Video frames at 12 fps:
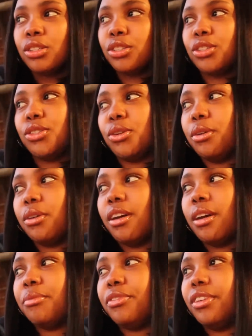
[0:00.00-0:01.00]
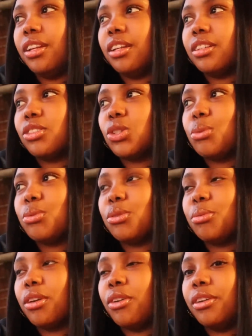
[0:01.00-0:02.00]
So I'm feeling super,
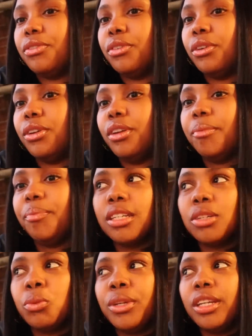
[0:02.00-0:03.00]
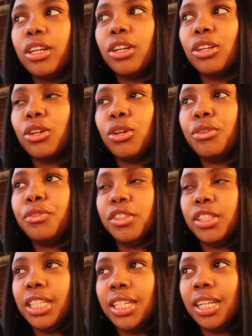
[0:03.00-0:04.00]
super grateful. We're gonna go
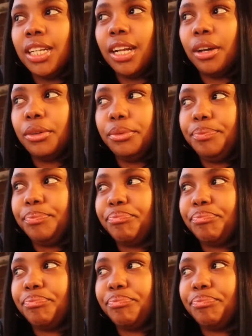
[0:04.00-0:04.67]
for dinner now